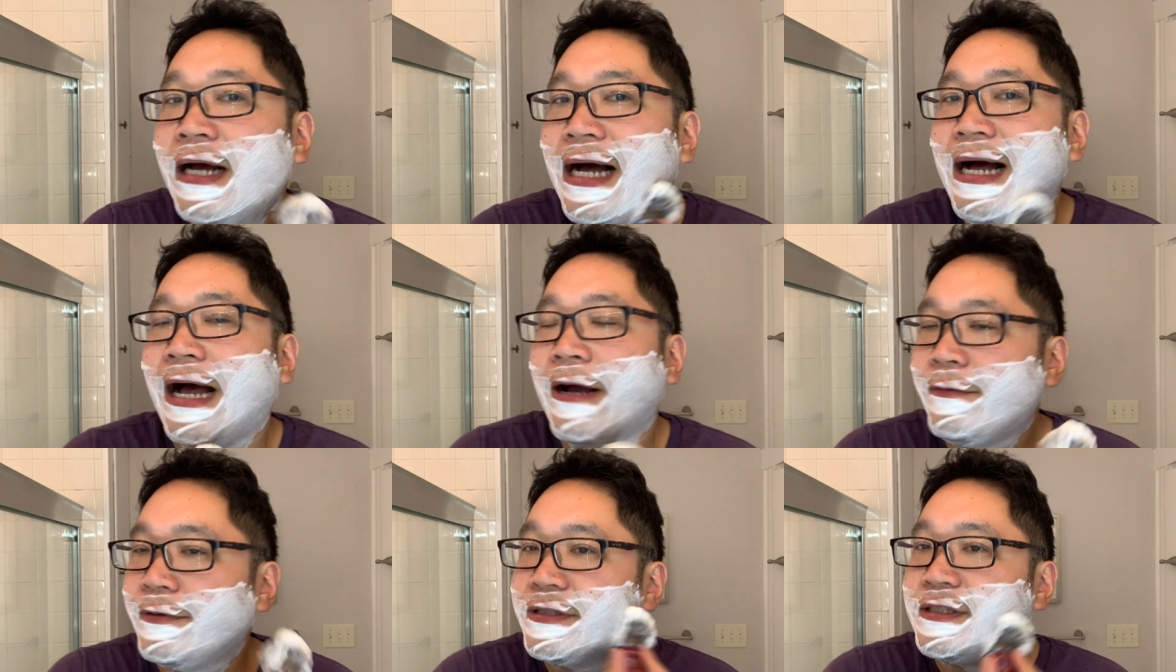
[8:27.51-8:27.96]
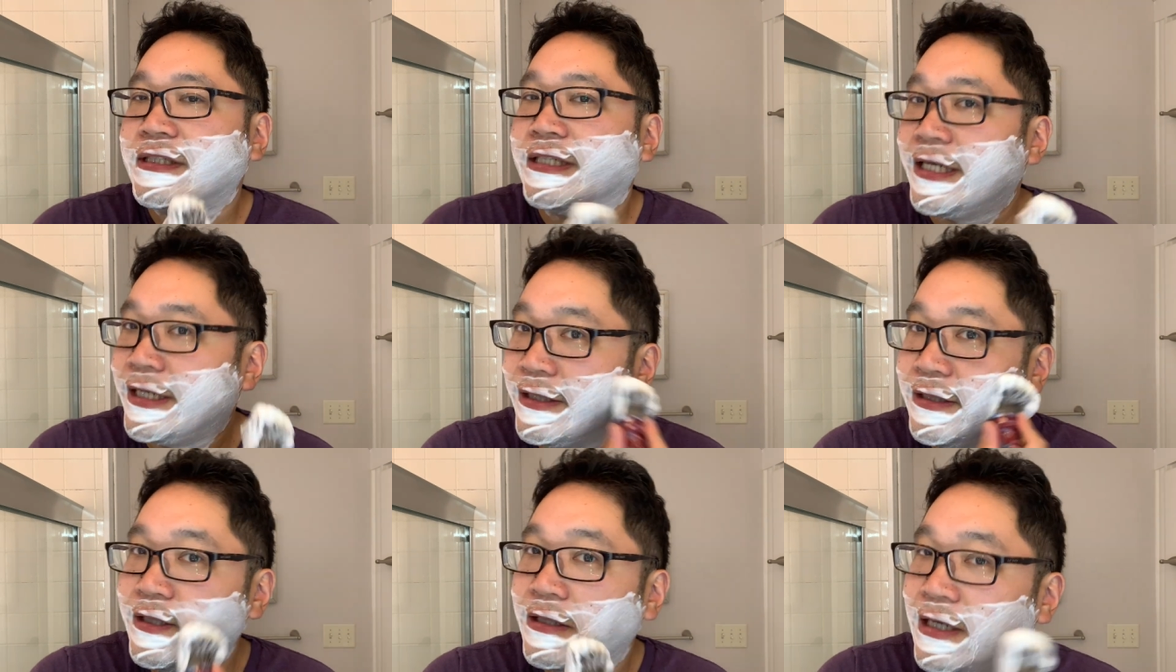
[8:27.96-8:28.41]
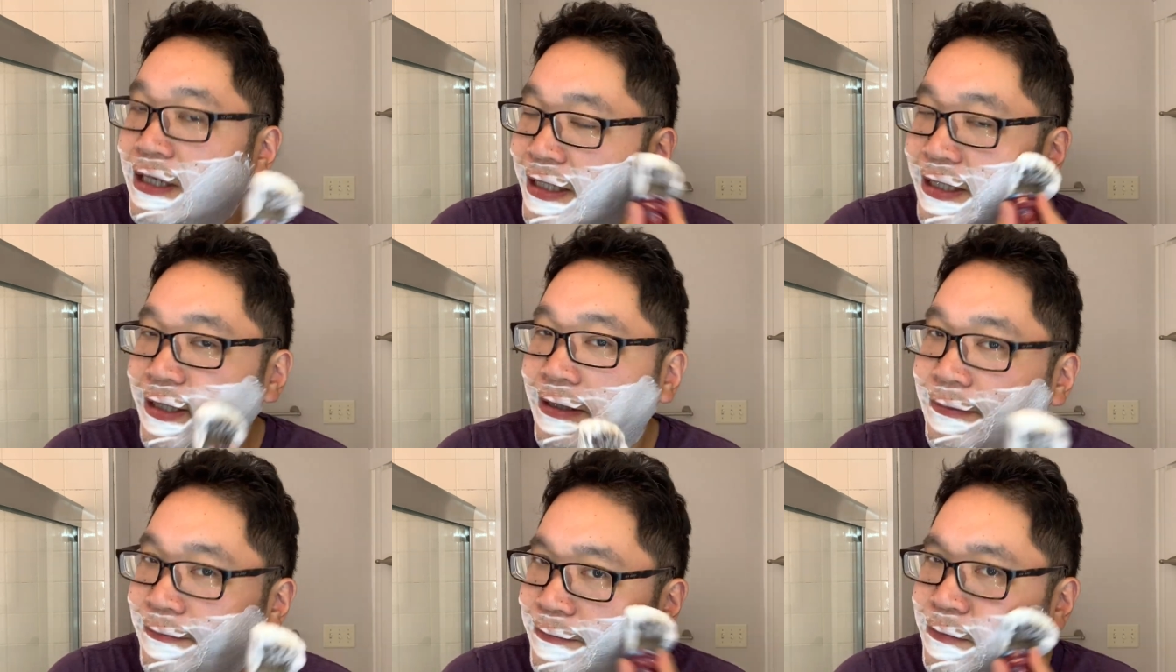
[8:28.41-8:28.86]
I will say
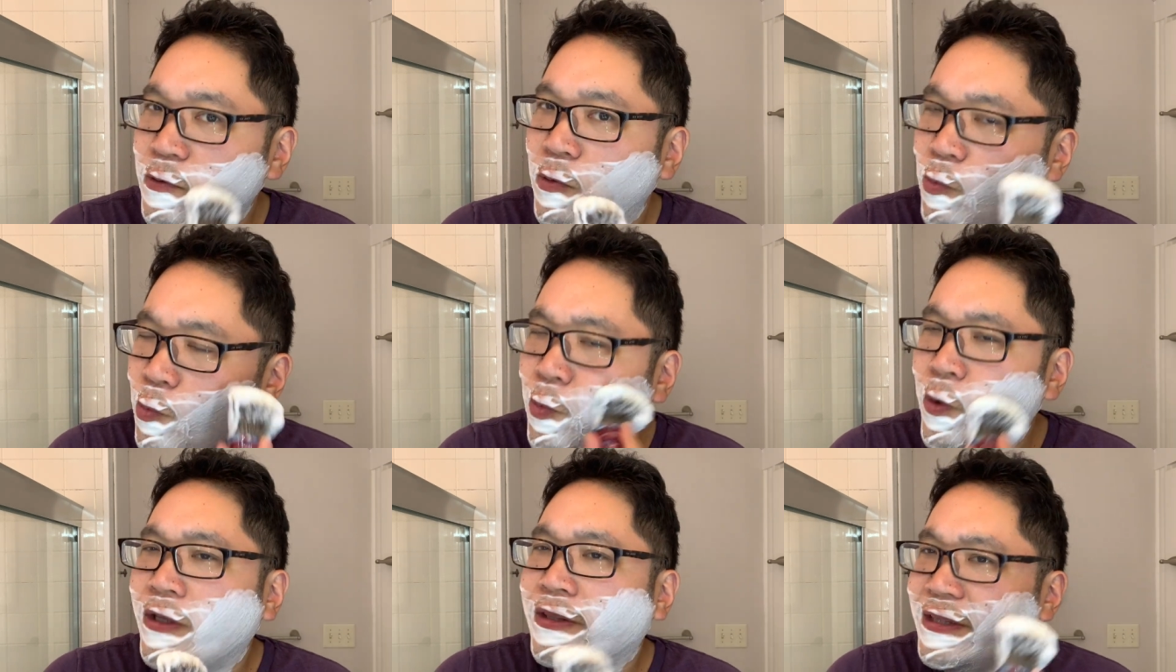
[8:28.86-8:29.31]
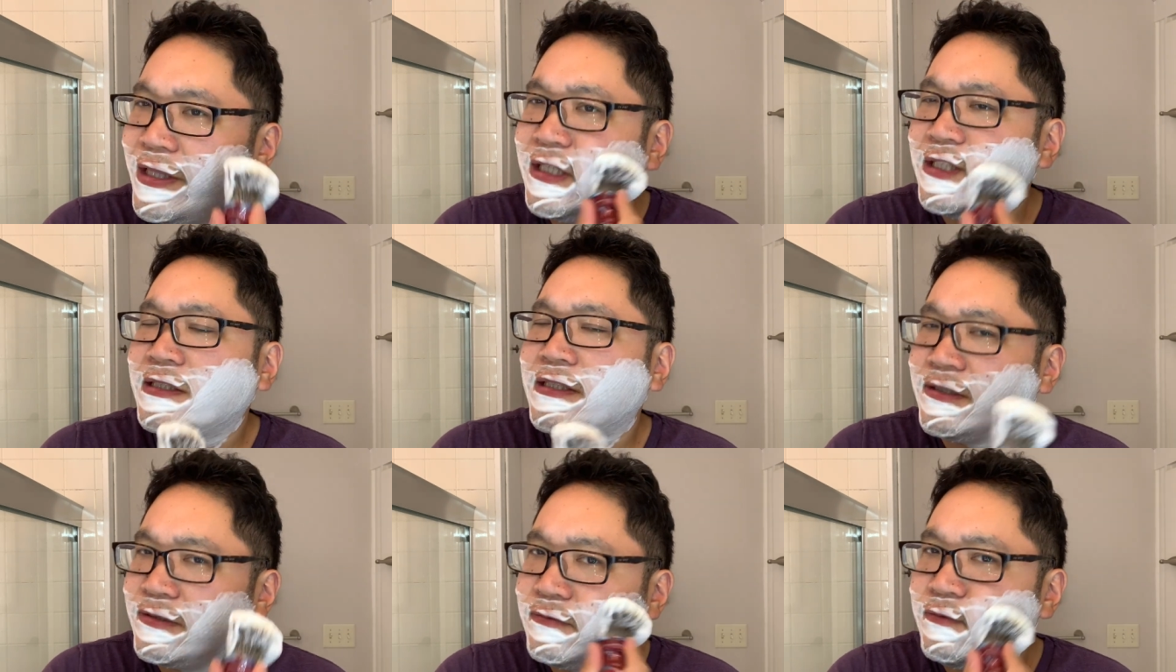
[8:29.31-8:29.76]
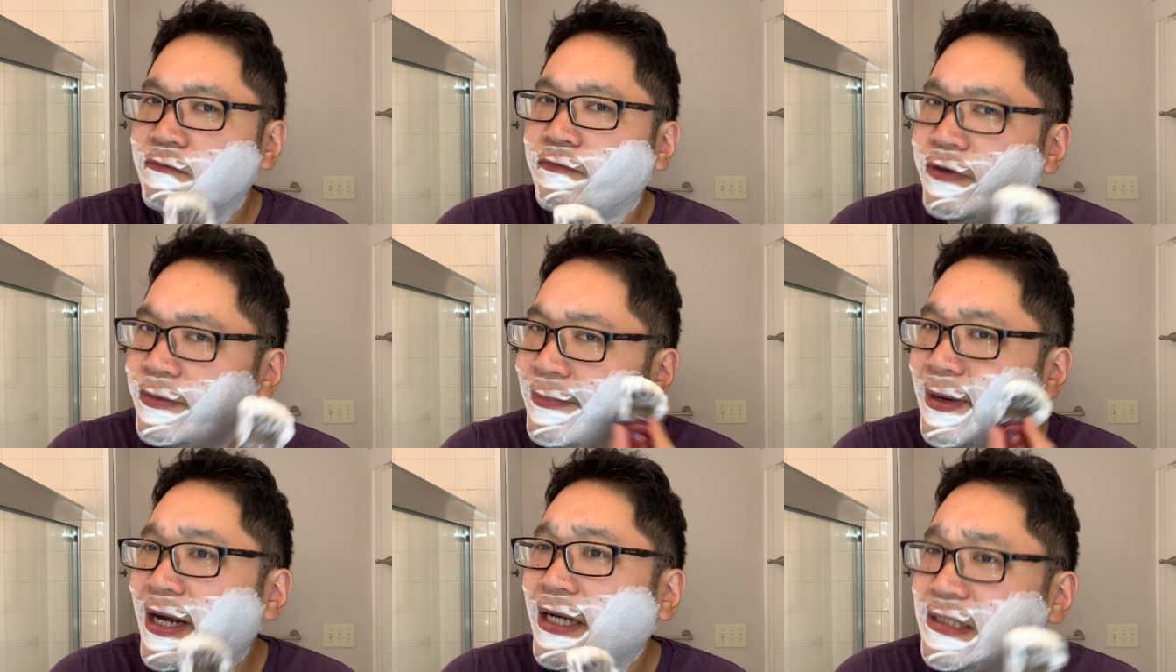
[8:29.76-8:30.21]
um, what this
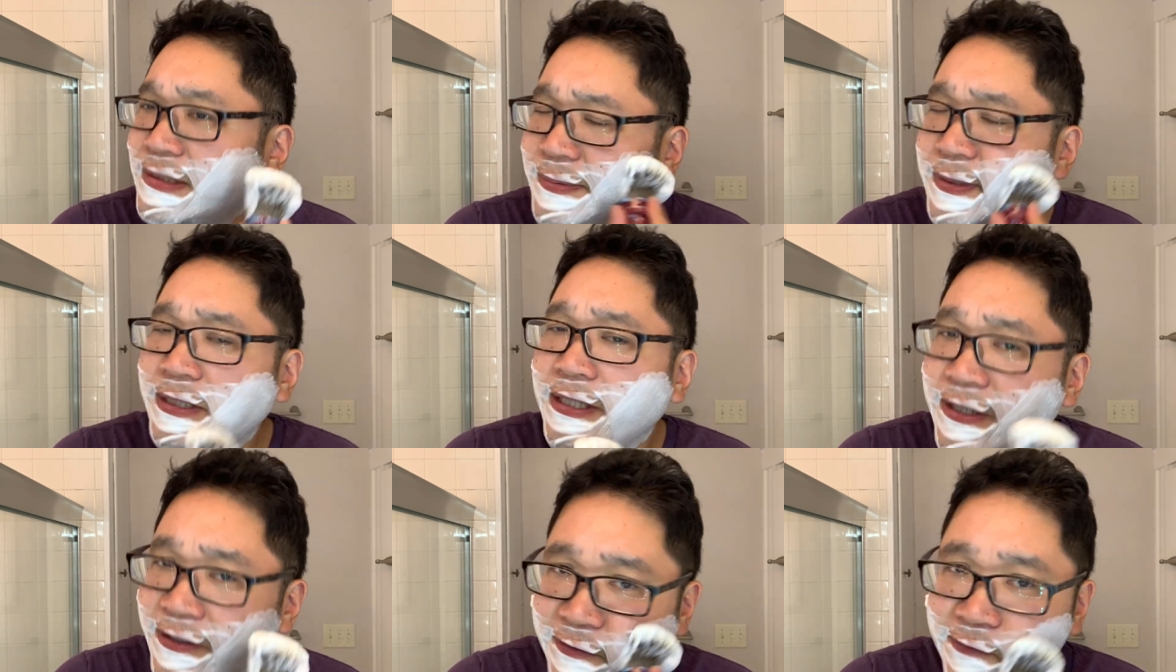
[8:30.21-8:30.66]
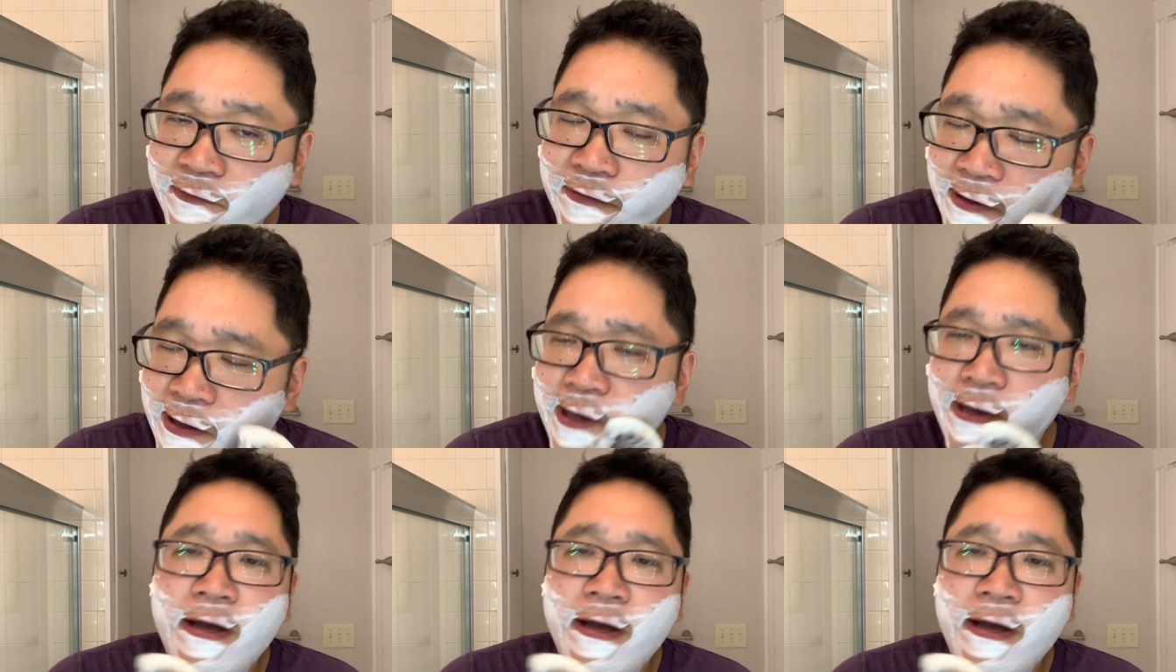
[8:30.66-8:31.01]
reminds me of